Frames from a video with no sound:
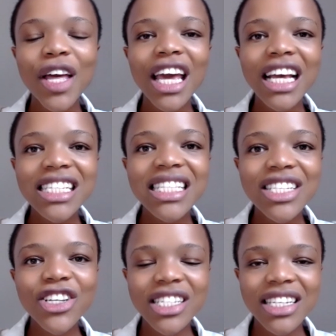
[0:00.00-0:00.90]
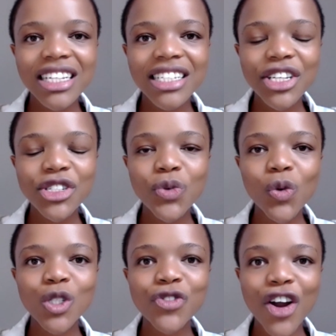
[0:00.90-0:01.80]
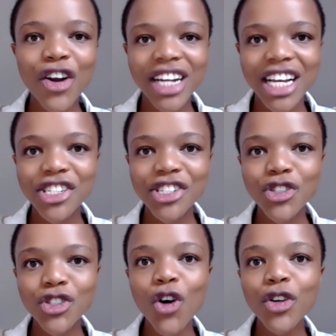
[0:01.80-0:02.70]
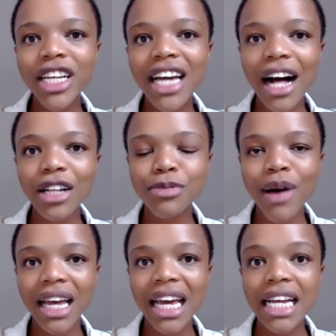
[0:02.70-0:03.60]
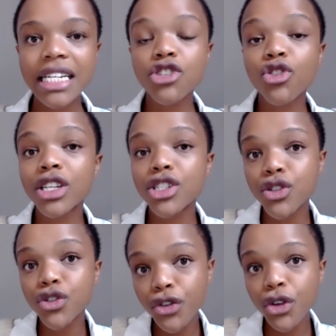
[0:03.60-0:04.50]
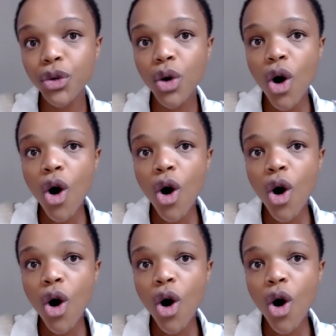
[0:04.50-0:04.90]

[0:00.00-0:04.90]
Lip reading: is this hostility towards foreign nationals only held by a disgruntled few,